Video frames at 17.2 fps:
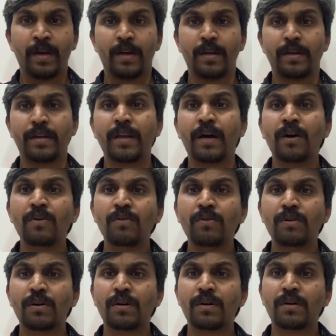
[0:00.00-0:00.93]

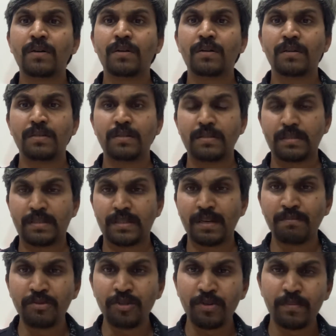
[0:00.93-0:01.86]
Now
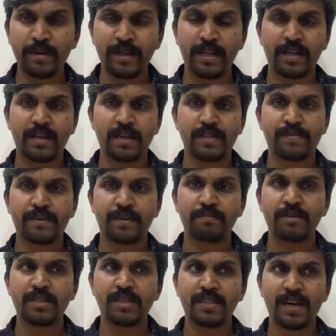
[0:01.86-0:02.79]
some numericals
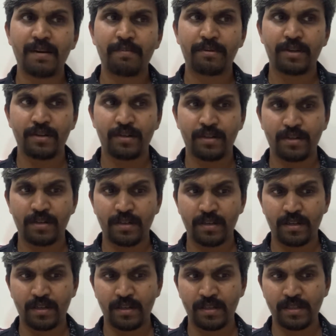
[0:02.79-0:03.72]
from this chapter
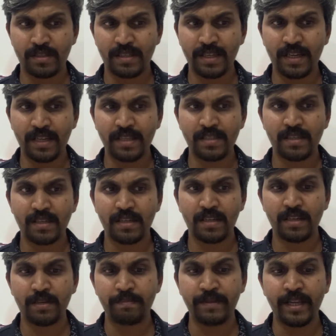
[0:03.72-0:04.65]
says
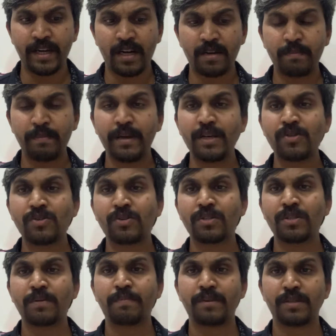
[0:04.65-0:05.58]
if they are based
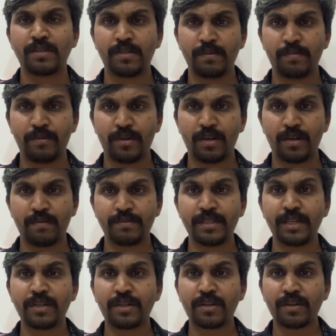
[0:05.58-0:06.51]
on the principle of
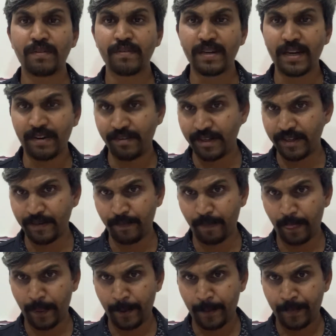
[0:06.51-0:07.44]
center of gravity.
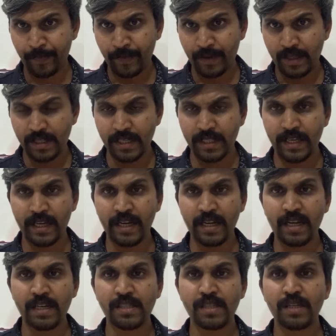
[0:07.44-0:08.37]
So they
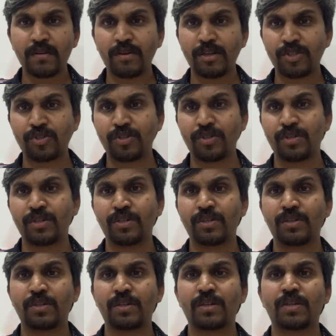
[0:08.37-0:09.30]
can ask a
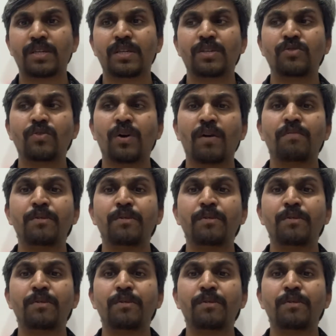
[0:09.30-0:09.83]
question, you have a